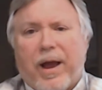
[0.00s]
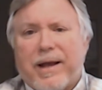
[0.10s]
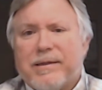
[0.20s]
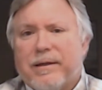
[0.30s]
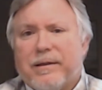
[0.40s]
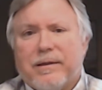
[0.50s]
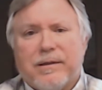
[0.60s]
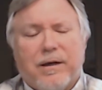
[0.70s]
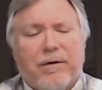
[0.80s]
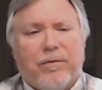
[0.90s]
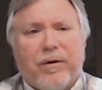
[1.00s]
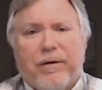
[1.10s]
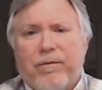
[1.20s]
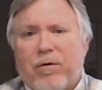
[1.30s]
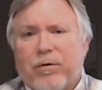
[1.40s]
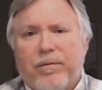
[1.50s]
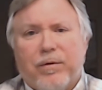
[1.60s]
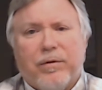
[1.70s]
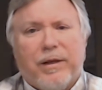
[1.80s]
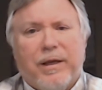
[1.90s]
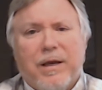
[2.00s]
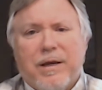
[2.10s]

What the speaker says: asset discovery, vulnerability